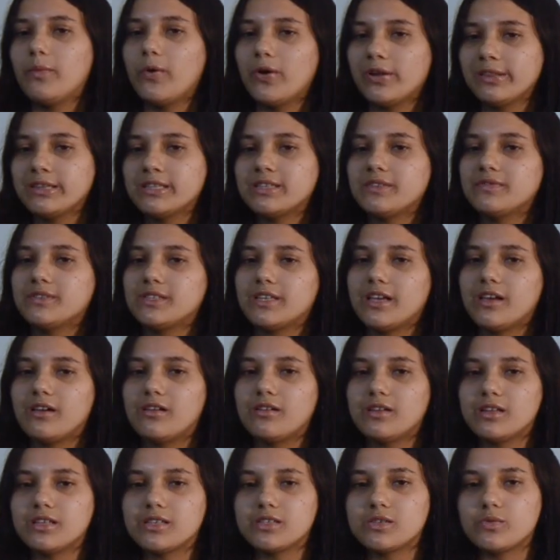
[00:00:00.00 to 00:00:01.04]
Points of
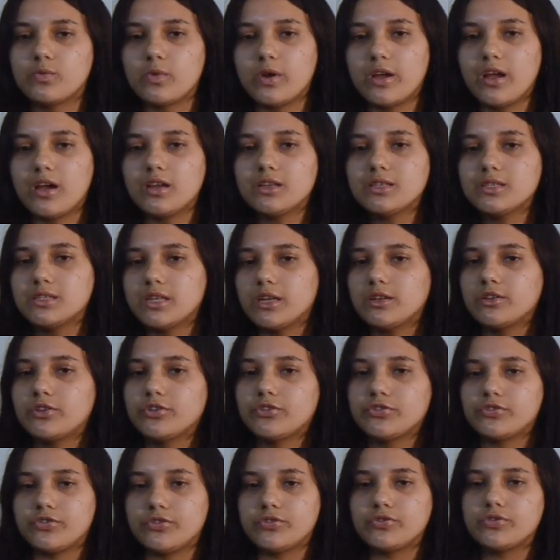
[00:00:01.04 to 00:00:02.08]
sail is what us
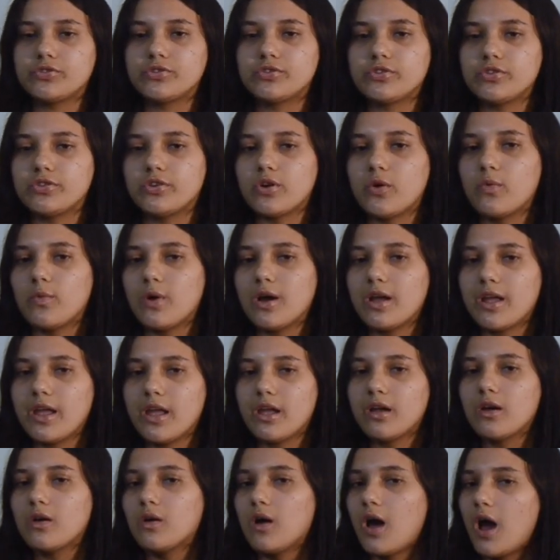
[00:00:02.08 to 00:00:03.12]
sailors use to know what
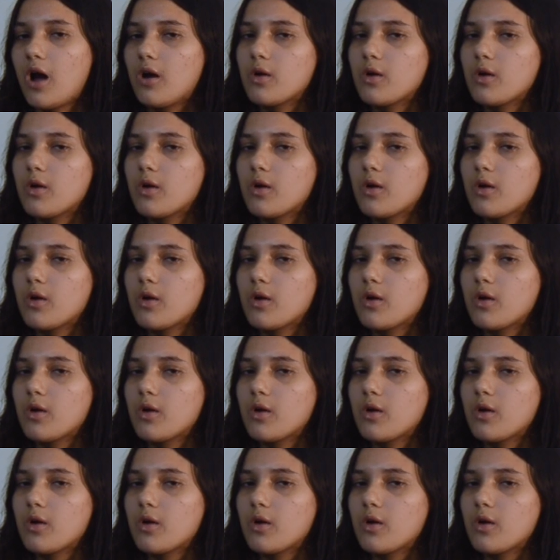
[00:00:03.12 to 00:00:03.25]
angle